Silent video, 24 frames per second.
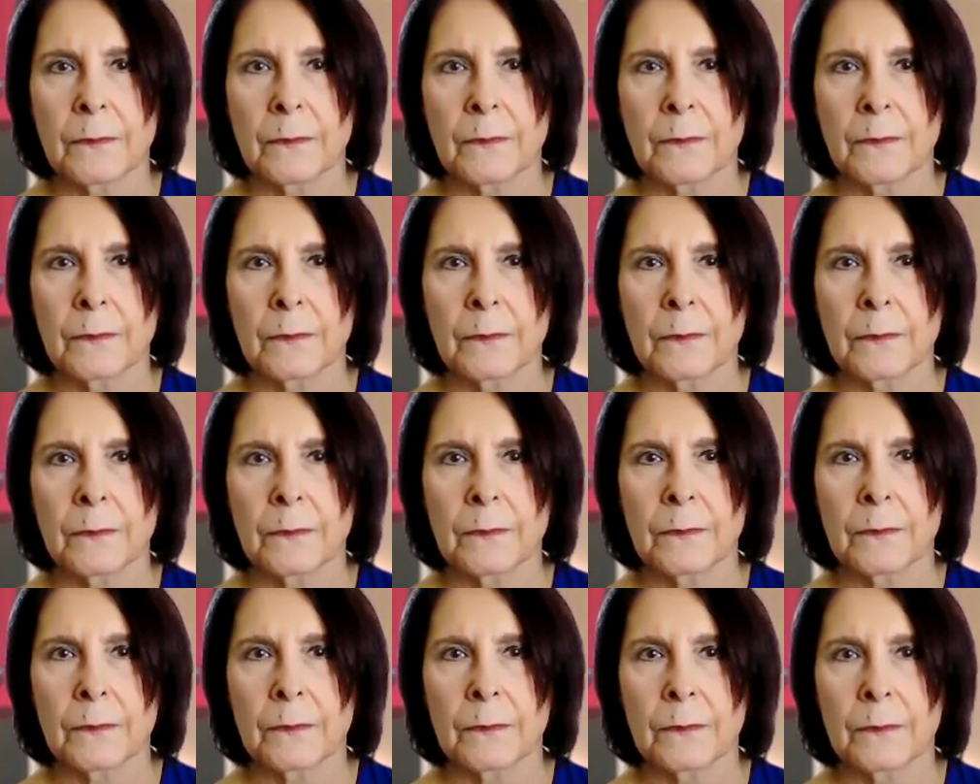
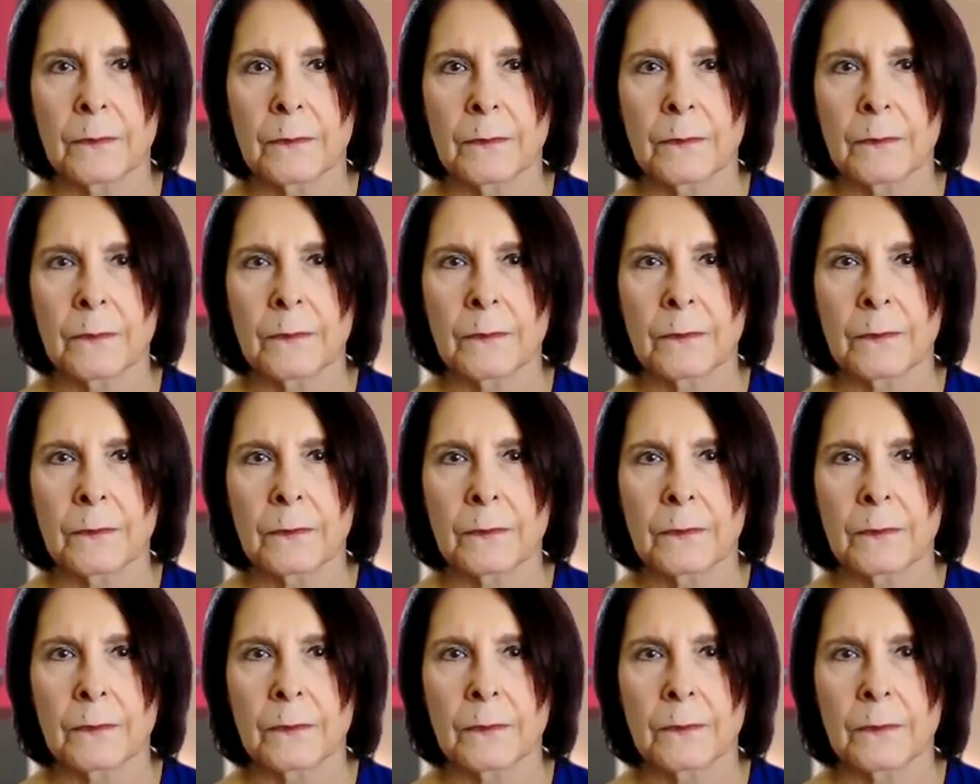
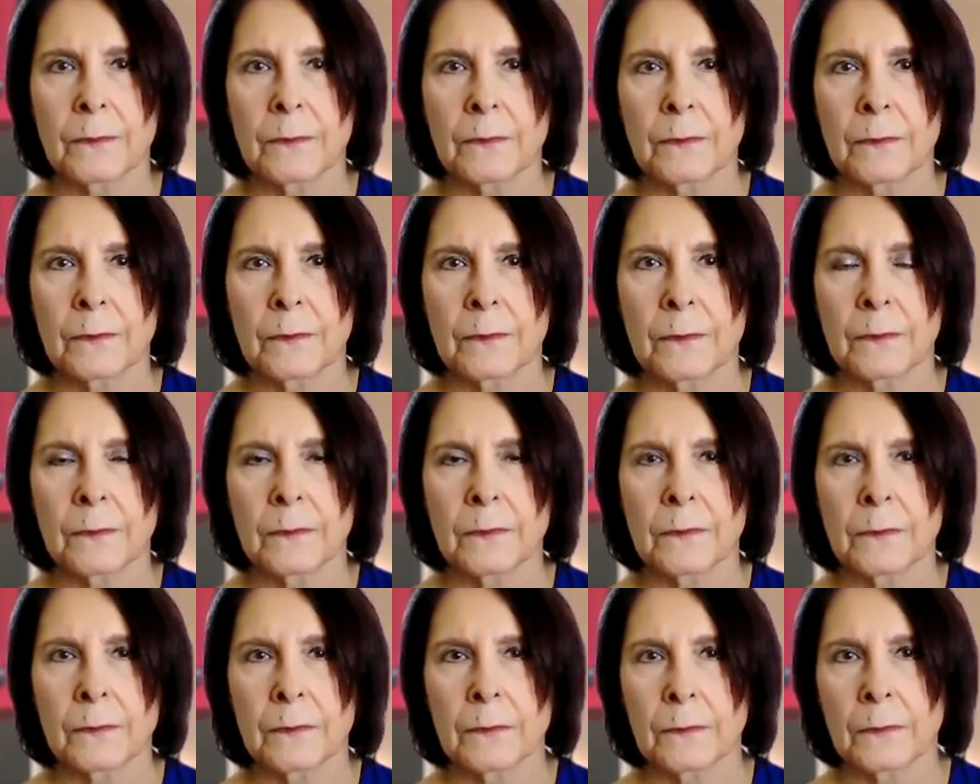
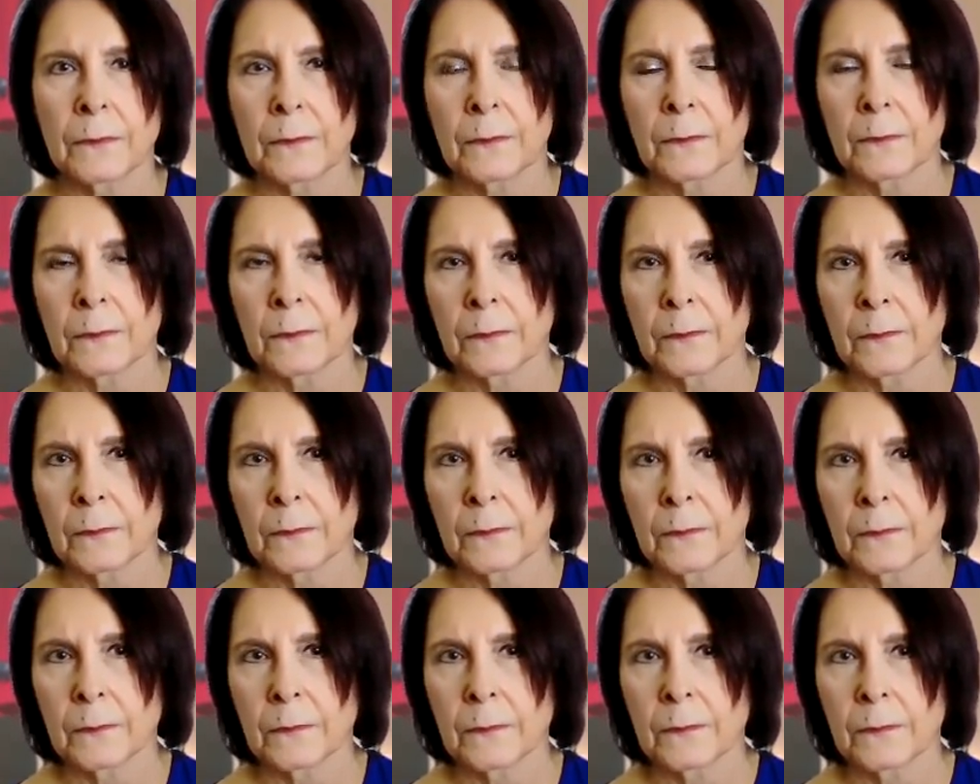
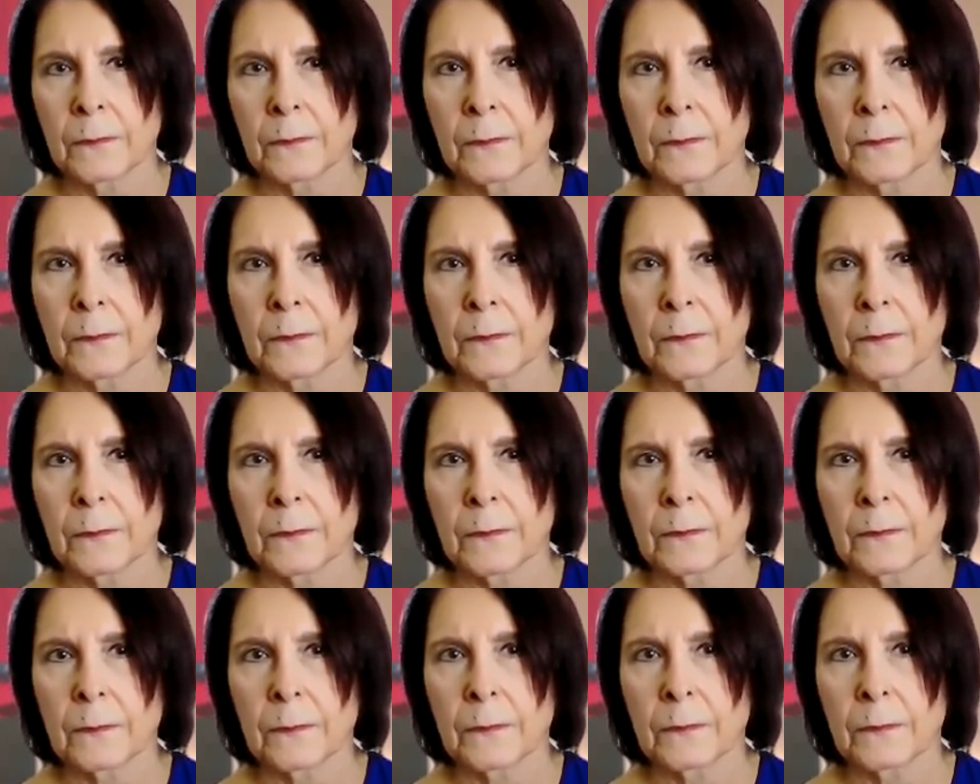
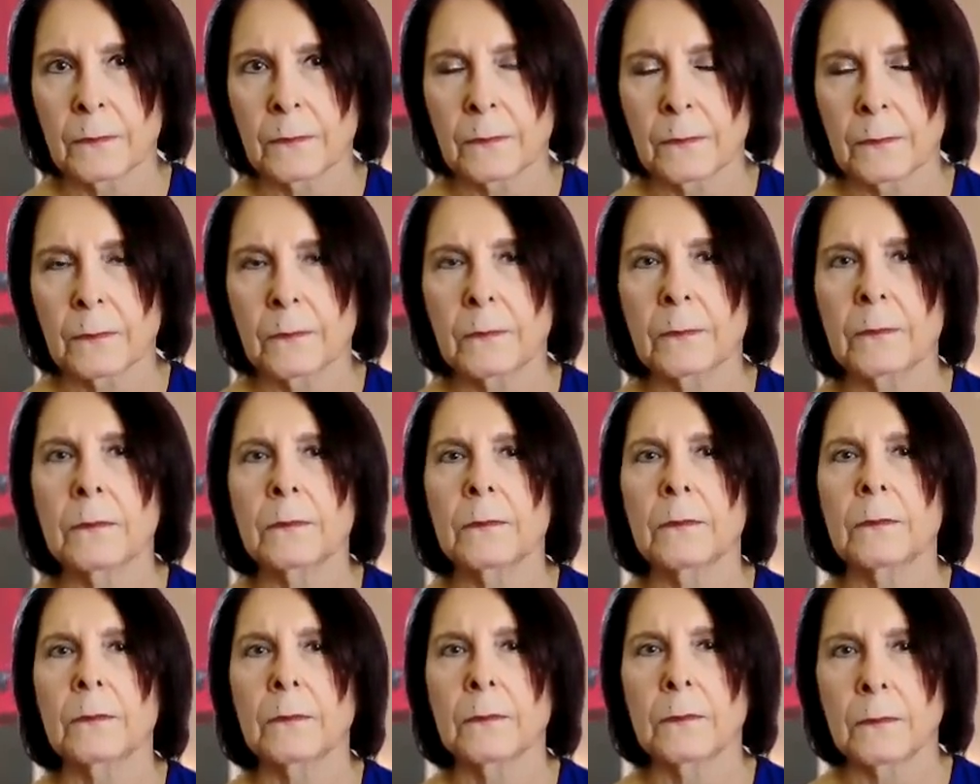
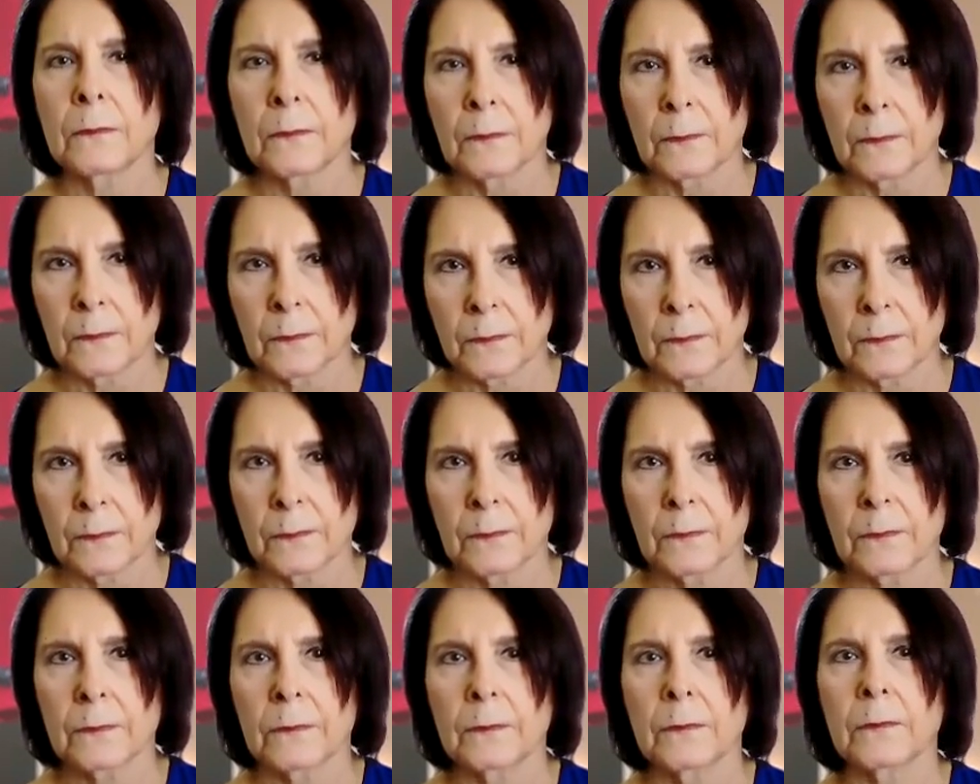
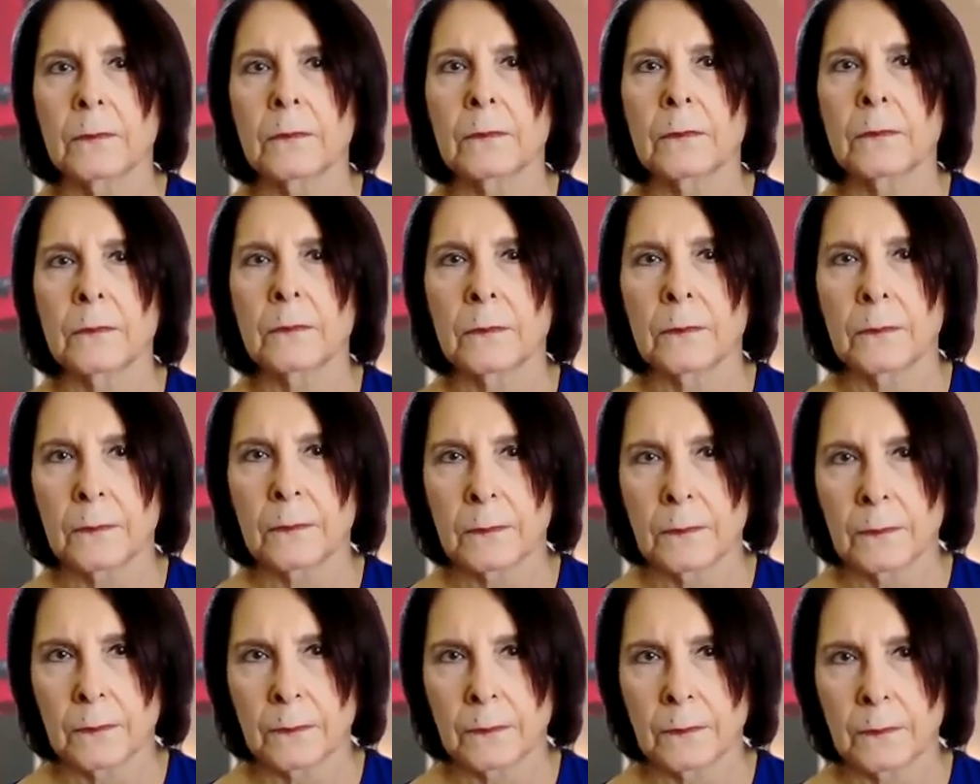
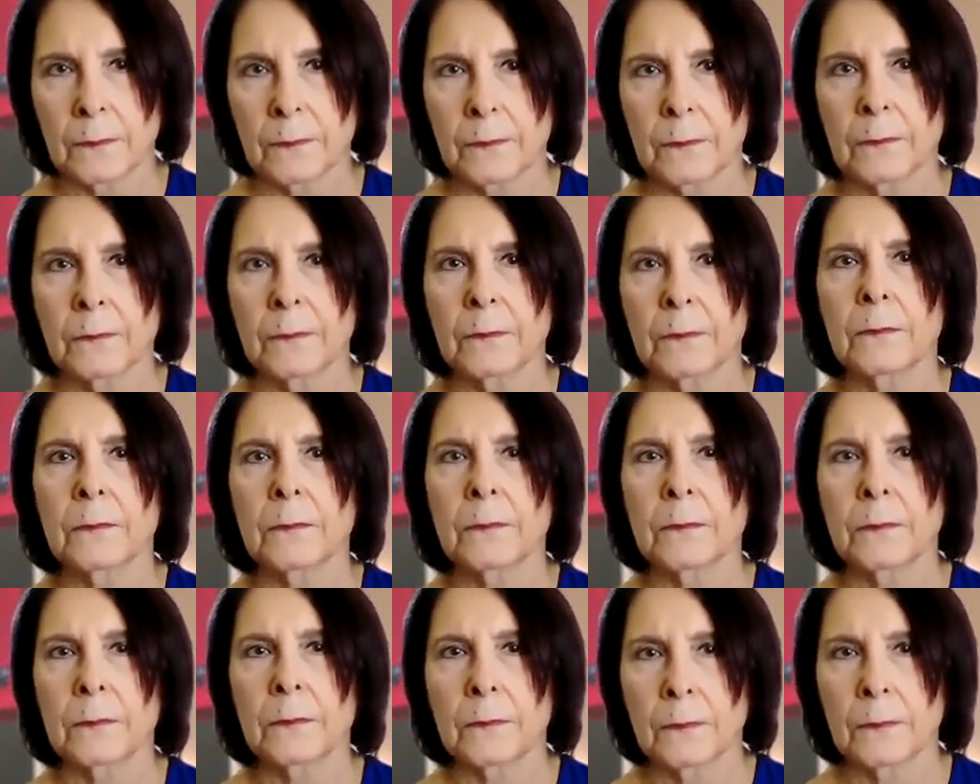
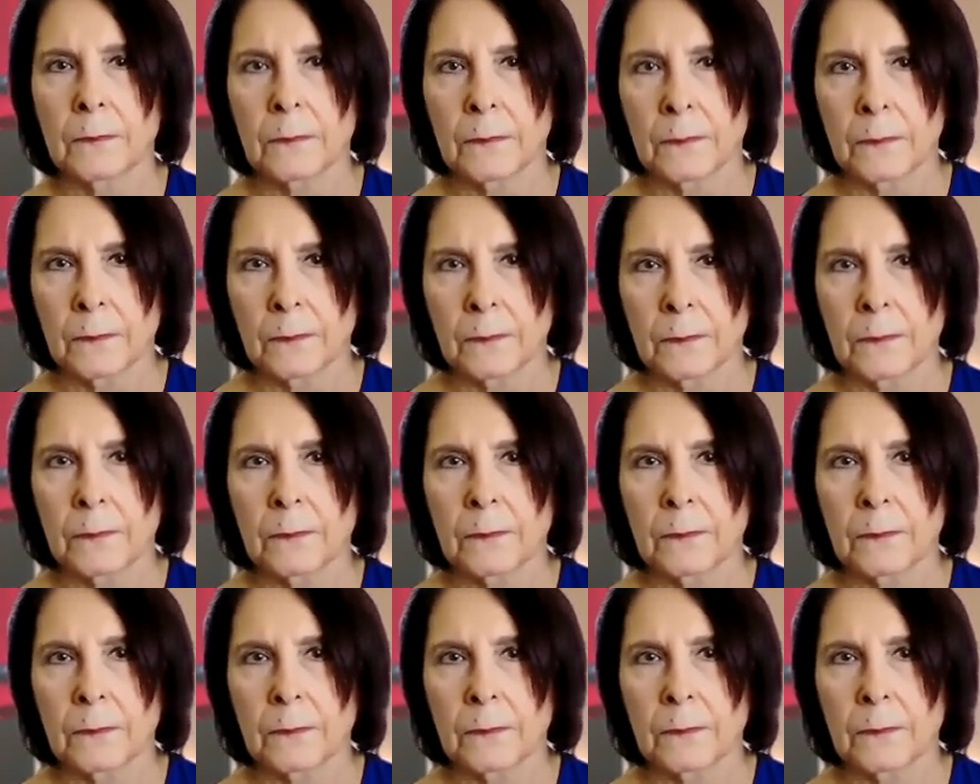(silent)